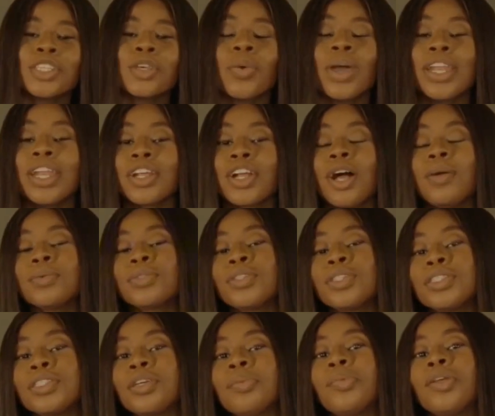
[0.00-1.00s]
So when it comes
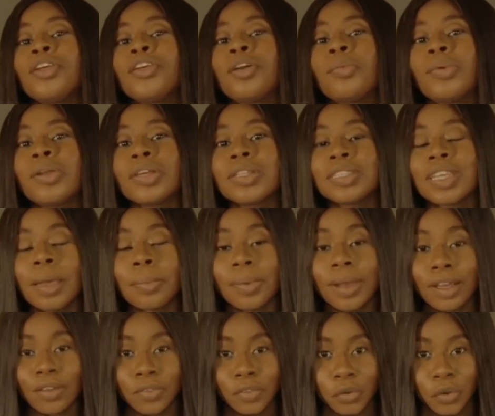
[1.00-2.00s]
to determining your body
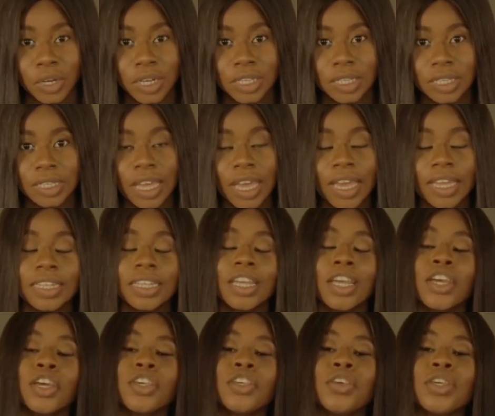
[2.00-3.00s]
type, like I've already said,
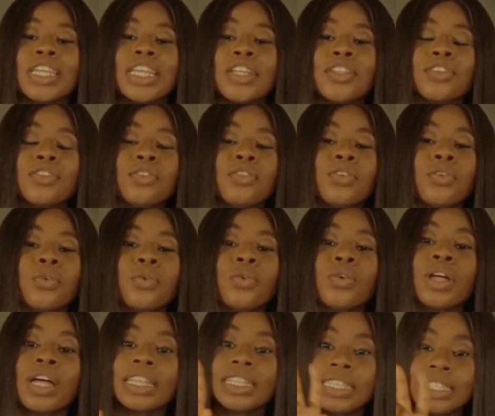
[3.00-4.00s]
you need to
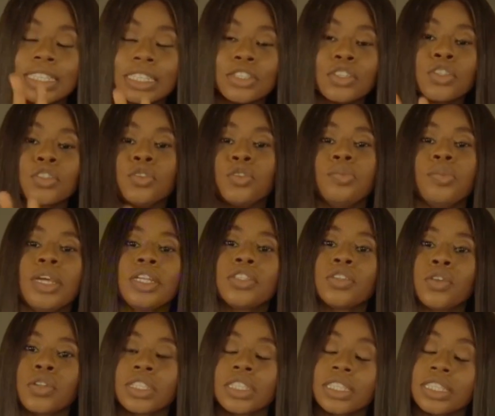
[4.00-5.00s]
know these 2
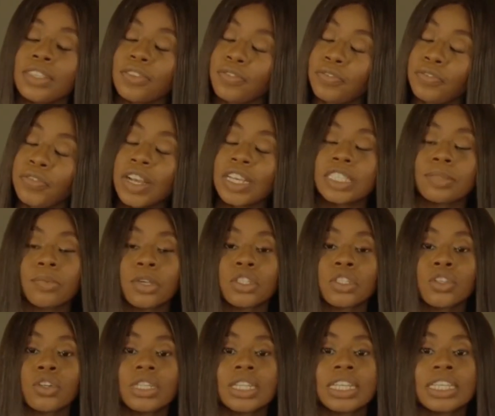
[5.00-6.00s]
methods. The first
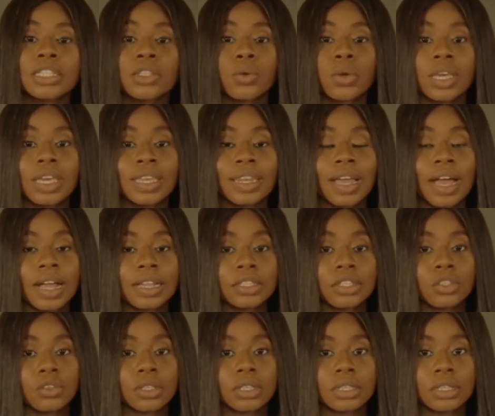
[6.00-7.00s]
method is looking
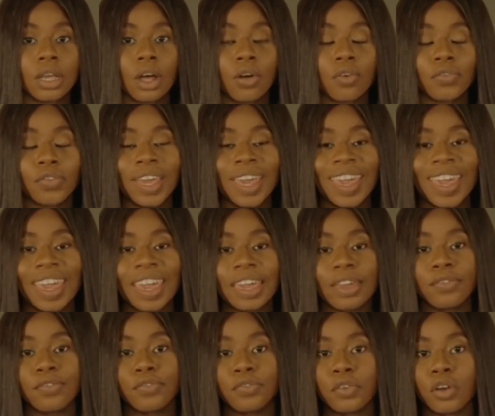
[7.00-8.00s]
at yourself
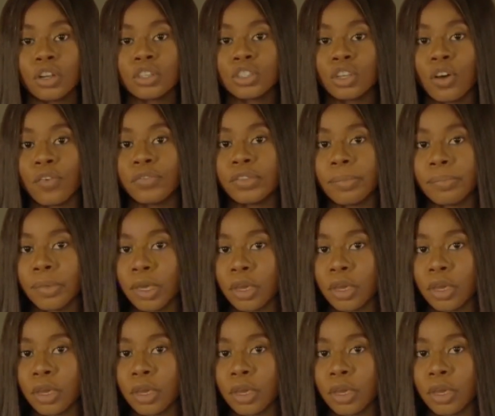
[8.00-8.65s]
in front of the